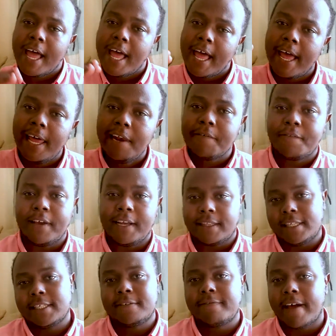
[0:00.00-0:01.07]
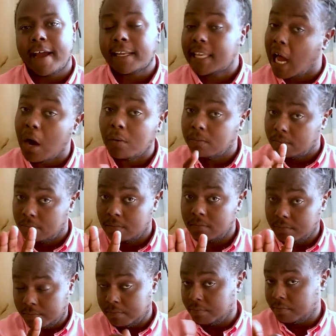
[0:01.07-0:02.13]
elevate this fact. Now,
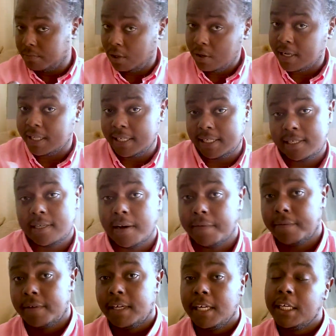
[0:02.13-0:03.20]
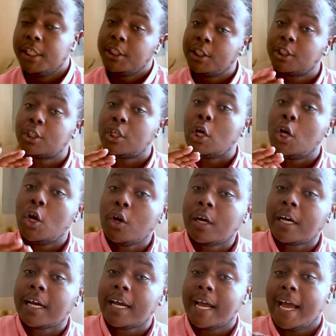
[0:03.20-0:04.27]
look at this stuff. Just
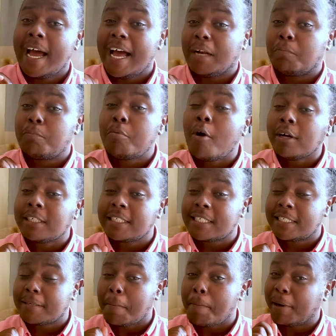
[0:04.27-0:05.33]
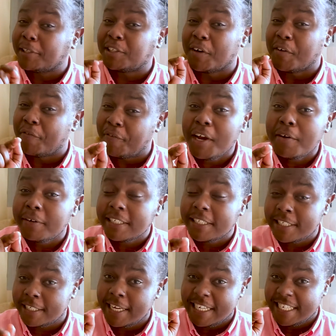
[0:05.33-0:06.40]
look at what
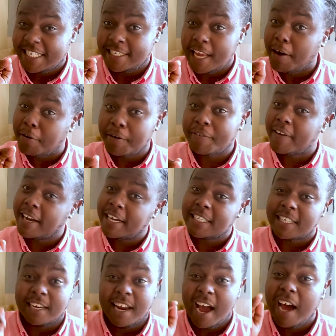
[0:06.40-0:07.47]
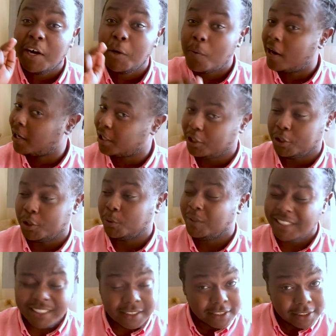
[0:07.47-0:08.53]
perseverance, sacrifice, and hard work can do.
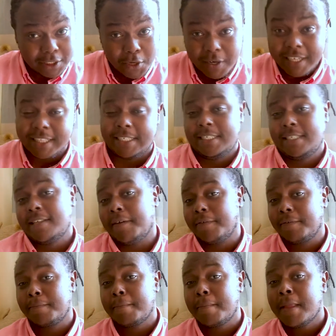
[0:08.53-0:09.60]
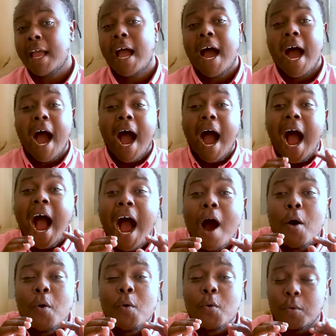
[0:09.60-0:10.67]
Just, just look at this stuff
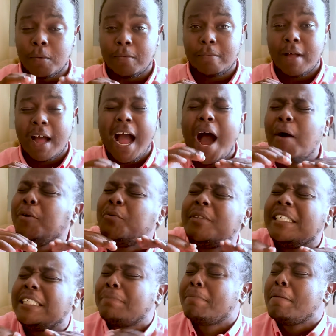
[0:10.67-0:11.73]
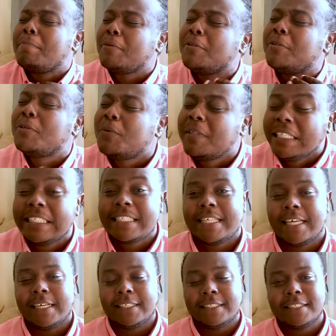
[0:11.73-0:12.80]
how how do these people do these
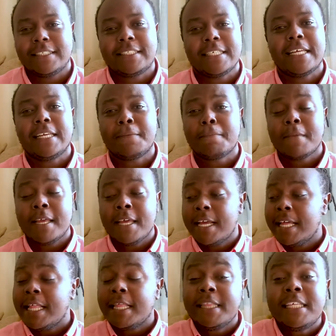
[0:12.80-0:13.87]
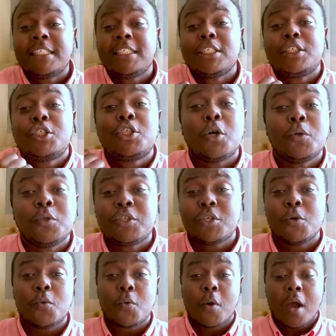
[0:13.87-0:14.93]
things? As in, this just shows
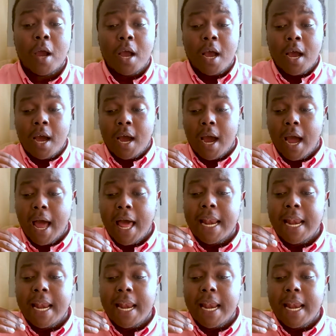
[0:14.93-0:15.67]
you a